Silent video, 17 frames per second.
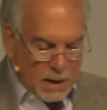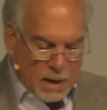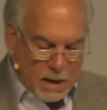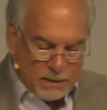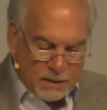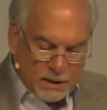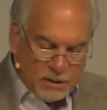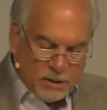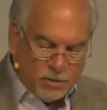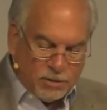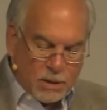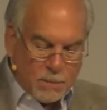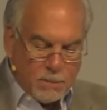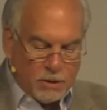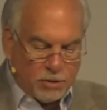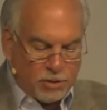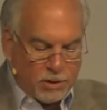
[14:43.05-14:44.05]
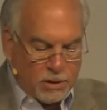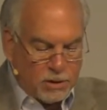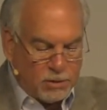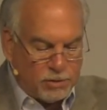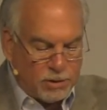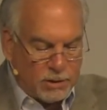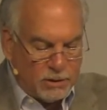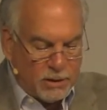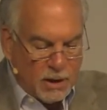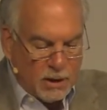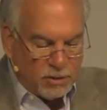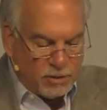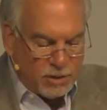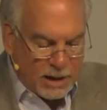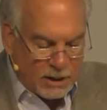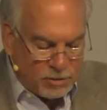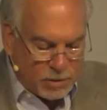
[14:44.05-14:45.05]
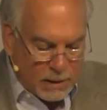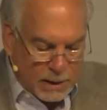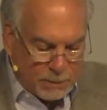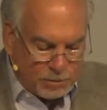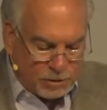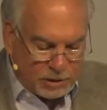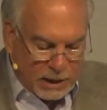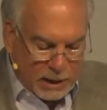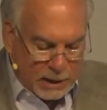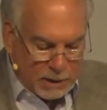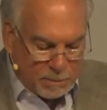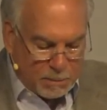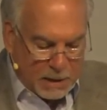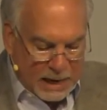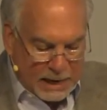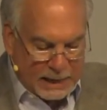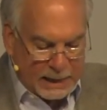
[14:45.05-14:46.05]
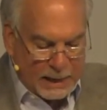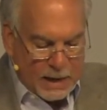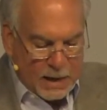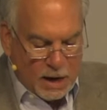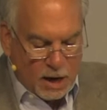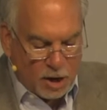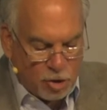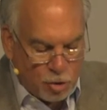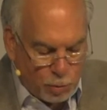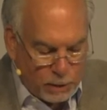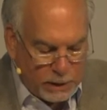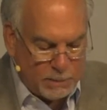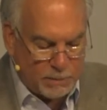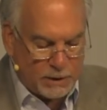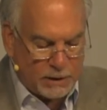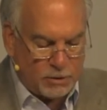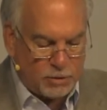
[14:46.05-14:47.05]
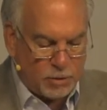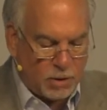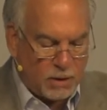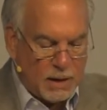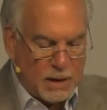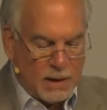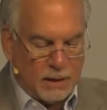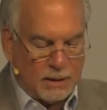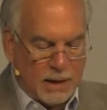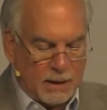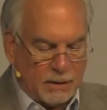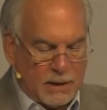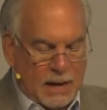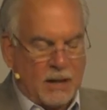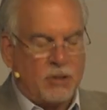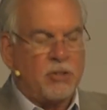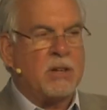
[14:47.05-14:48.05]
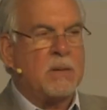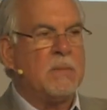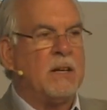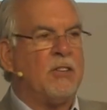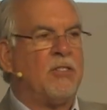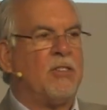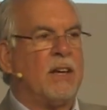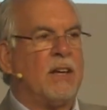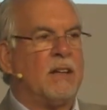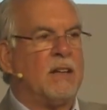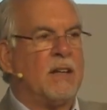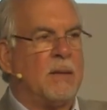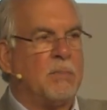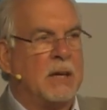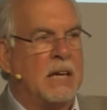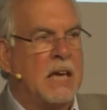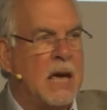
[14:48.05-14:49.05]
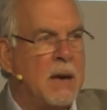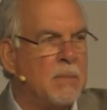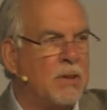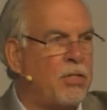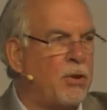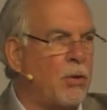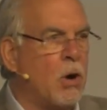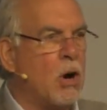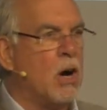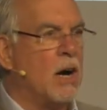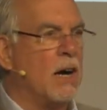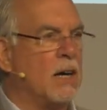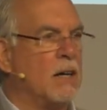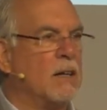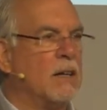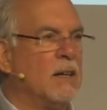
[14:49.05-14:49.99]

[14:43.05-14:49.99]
And then these commissioners and satraps came by agreement, or that actually means they became a throng.